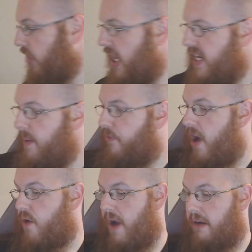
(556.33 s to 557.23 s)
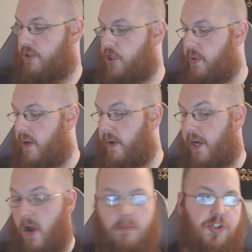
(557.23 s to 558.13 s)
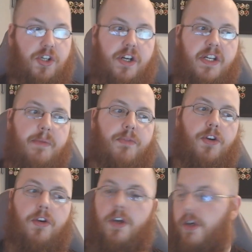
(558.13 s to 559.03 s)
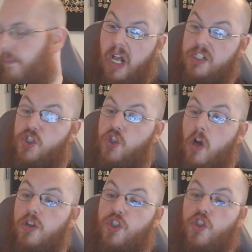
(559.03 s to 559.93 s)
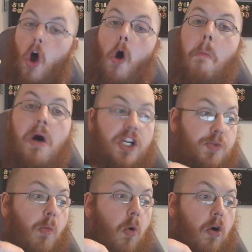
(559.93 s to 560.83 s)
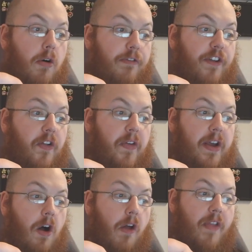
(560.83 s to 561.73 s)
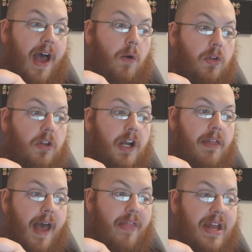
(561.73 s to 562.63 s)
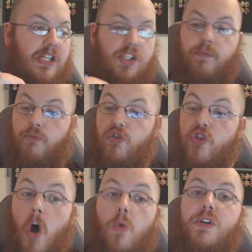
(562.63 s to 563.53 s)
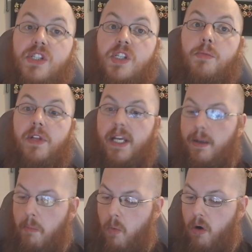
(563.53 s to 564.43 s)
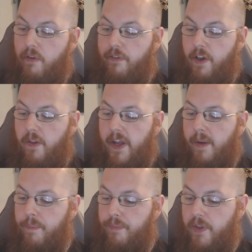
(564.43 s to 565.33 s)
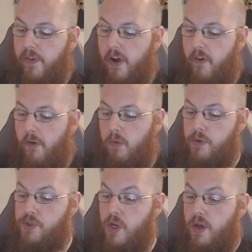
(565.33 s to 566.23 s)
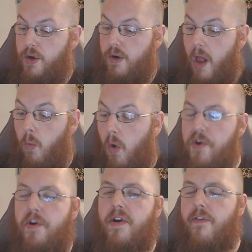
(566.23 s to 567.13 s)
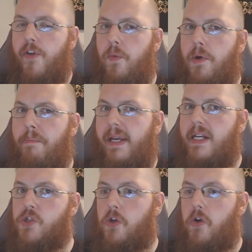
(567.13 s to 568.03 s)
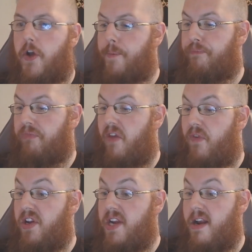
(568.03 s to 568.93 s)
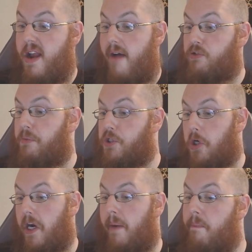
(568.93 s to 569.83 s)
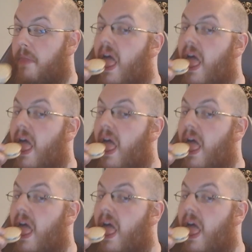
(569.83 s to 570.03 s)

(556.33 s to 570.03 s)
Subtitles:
Deep fried round 2. Here we go. I'm just going to dip the cookie. God, so much more filling on that one. Look at that. That is noticeably more filling than the other ones. I wonder if it would be as good if it didn't have as much cream.